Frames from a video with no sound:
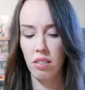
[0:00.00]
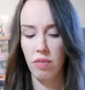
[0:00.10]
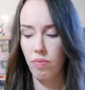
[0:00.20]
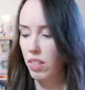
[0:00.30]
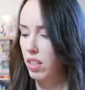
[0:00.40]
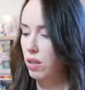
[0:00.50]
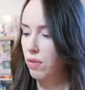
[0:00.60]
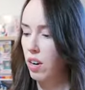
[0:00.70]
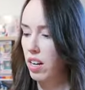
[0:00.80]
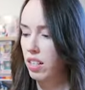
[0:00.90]
Are you
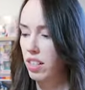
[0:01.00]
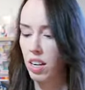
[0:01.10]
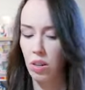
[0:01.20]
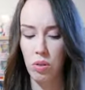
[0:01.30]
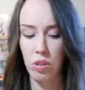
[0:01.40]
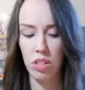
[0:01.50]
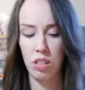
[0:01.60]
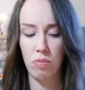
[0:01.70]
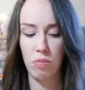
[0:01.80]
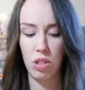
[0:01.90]
finding that, or is it
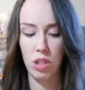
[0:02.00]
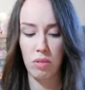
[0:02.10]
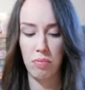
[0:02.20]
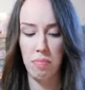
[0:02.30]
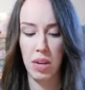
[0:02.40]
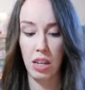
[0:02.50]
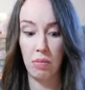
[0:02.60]
just me?